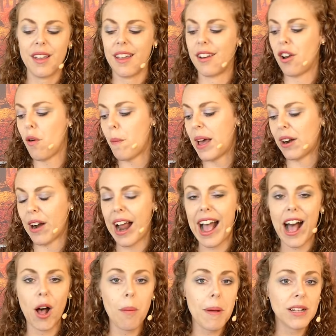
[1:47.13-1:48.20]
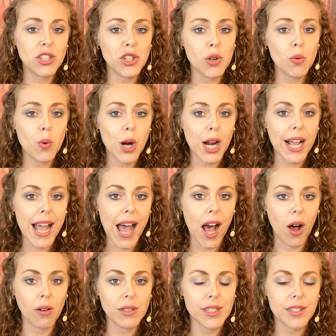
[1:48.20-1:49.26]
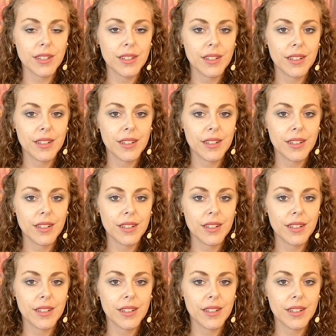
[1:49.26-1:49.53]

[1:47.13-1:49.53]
And no matter how much you work out,